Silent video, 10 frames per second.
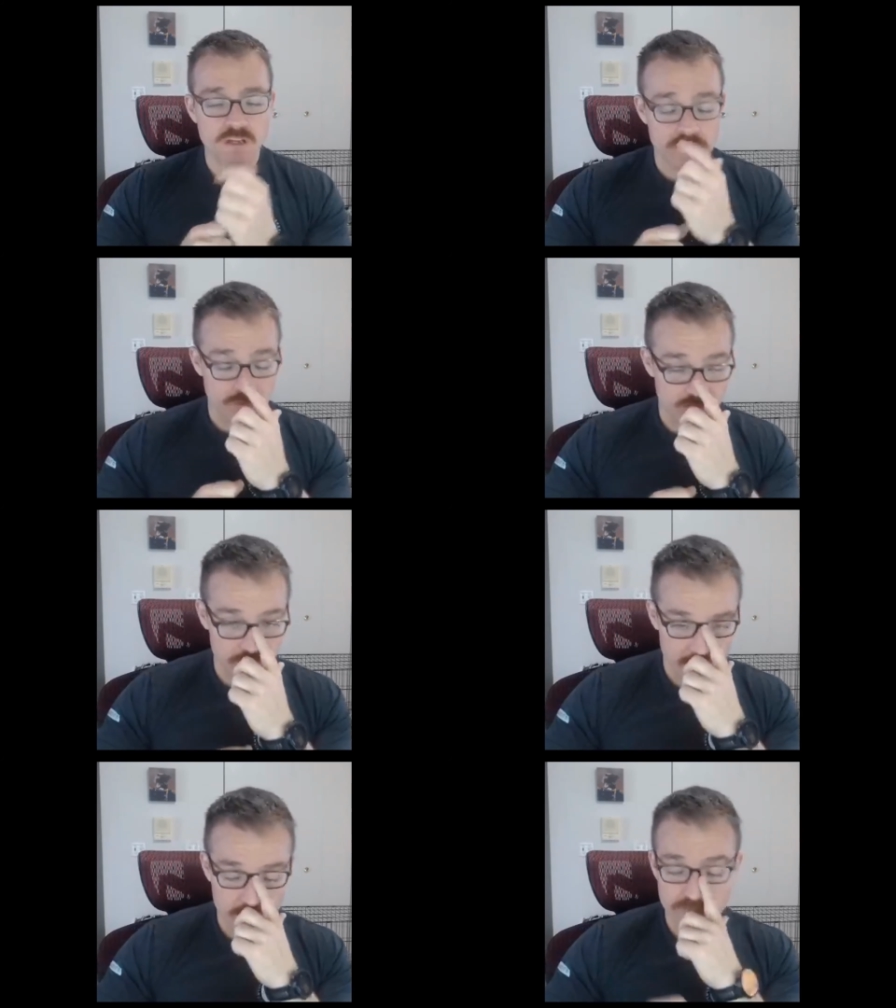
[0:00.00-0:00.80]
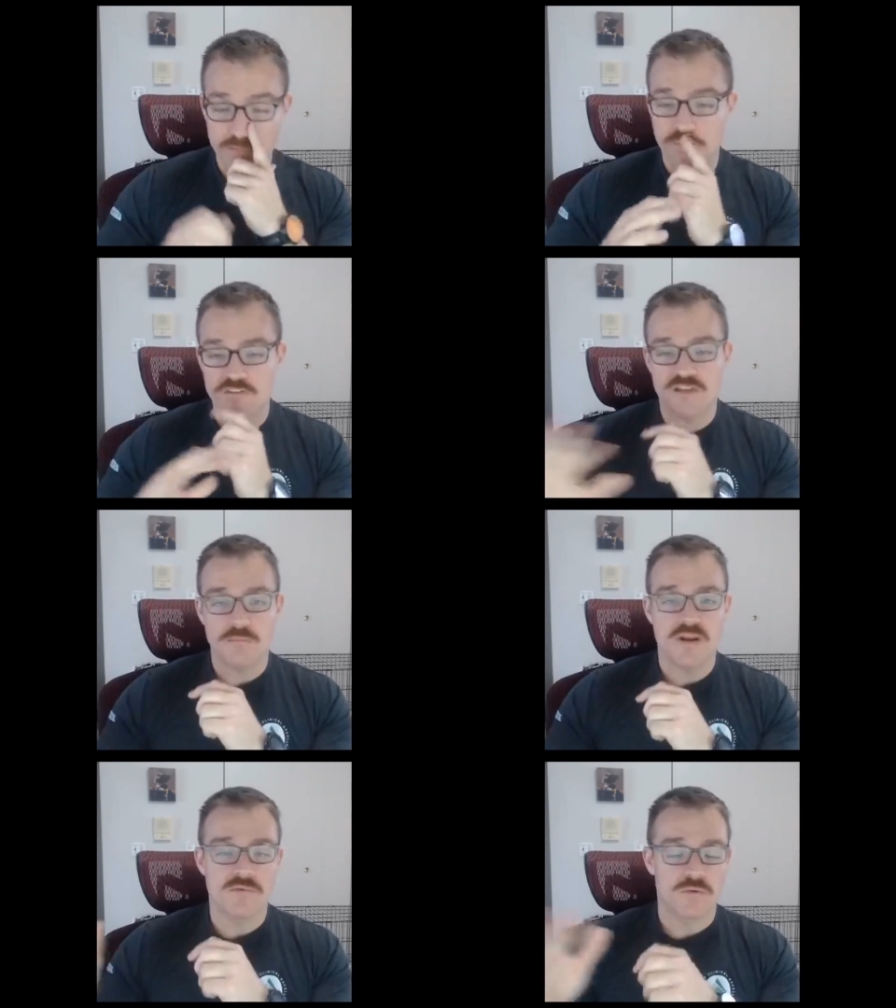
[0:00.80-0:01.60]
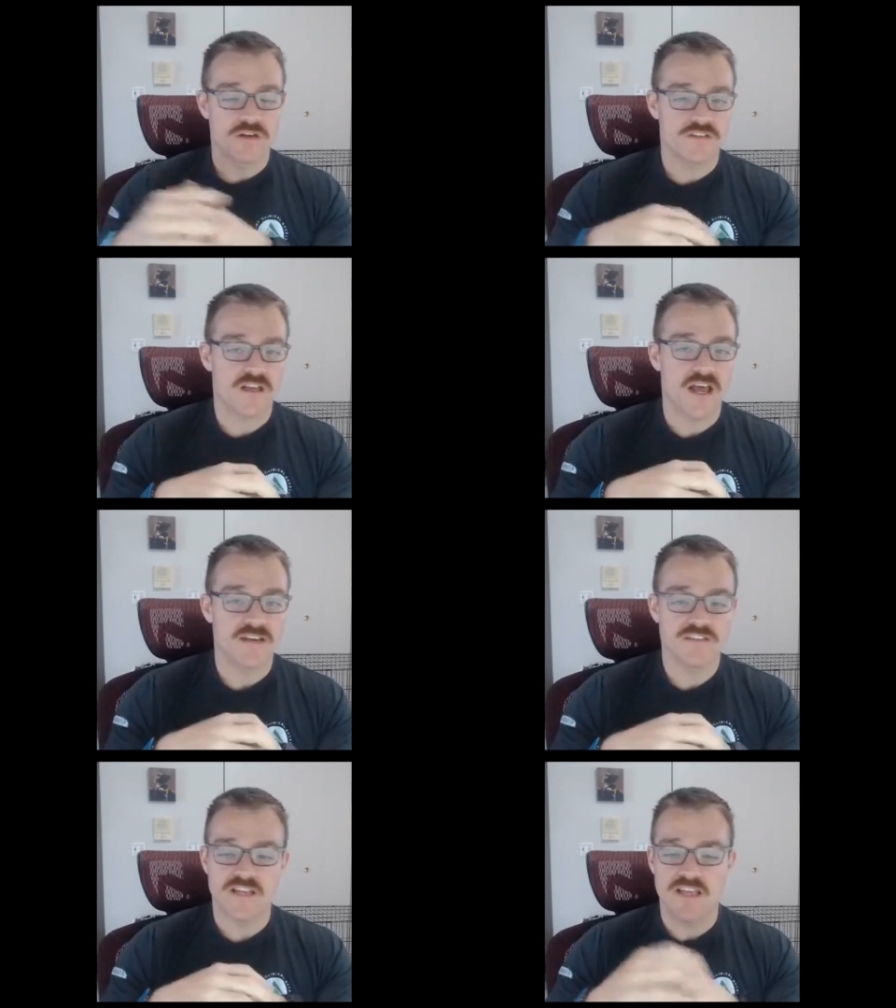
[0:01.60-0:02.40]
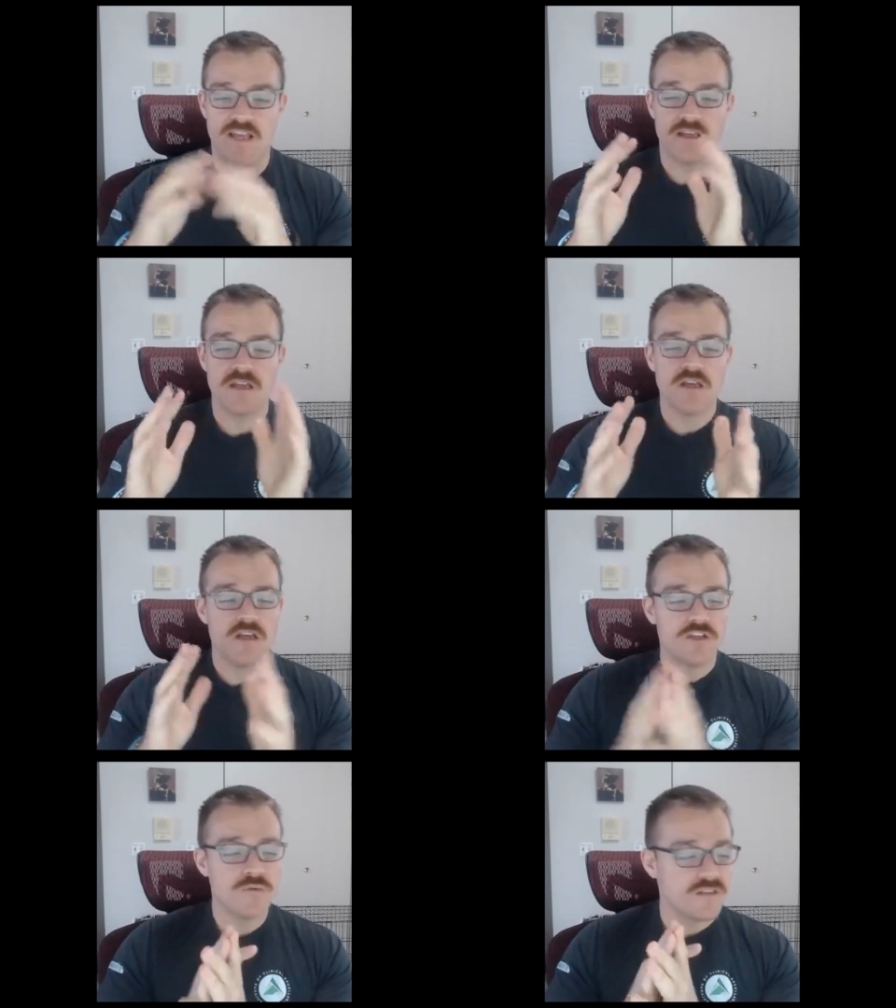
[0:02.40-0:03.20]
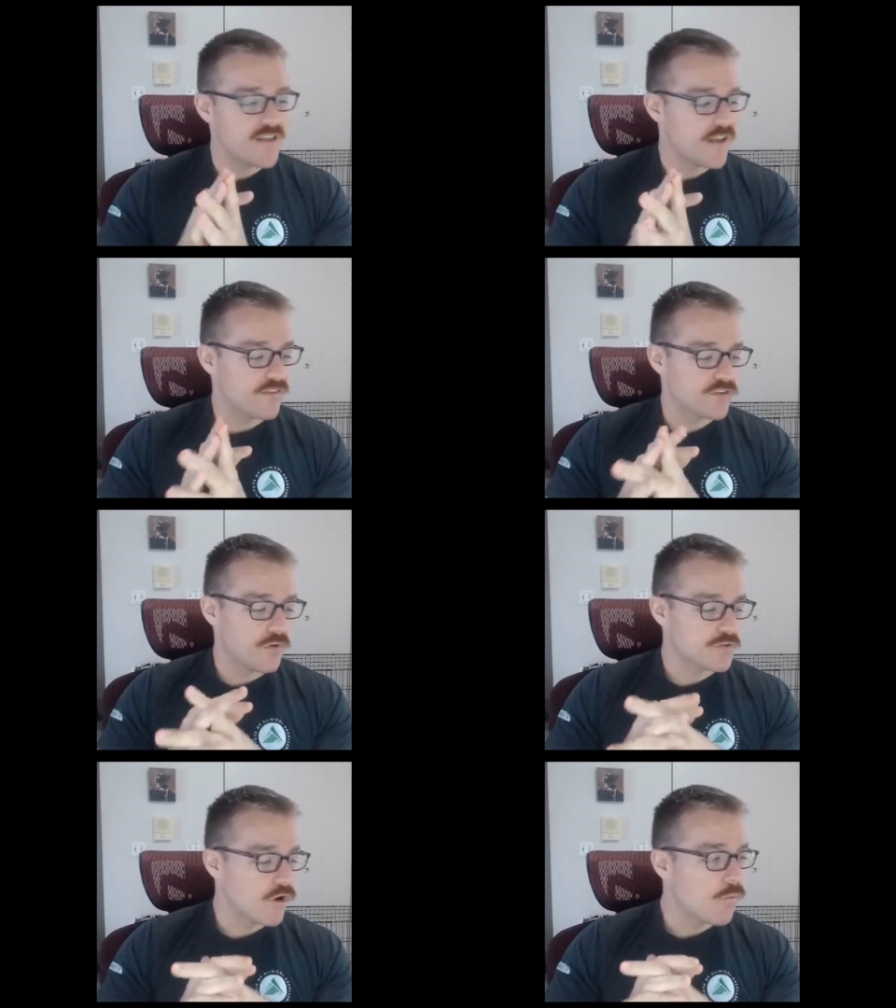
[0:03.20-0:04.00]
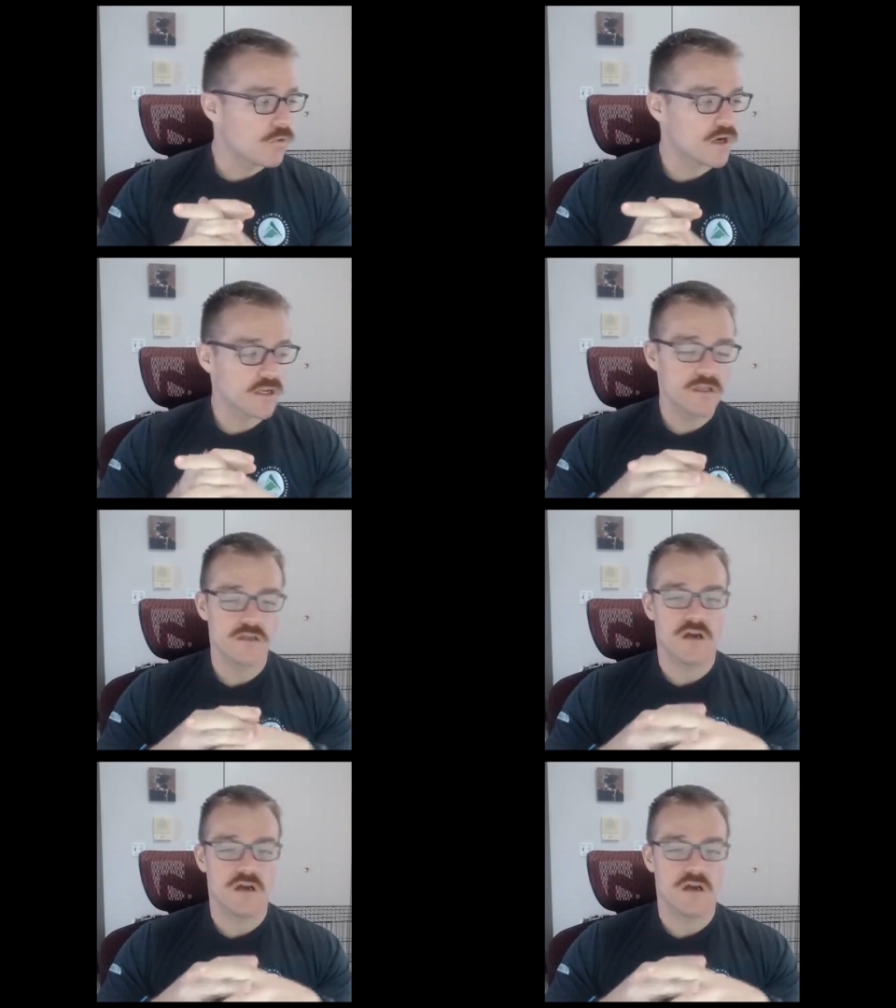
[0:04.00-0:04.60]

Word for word: So sometimes we have to push that paperwork aside and say, hey, you can take this home as homework.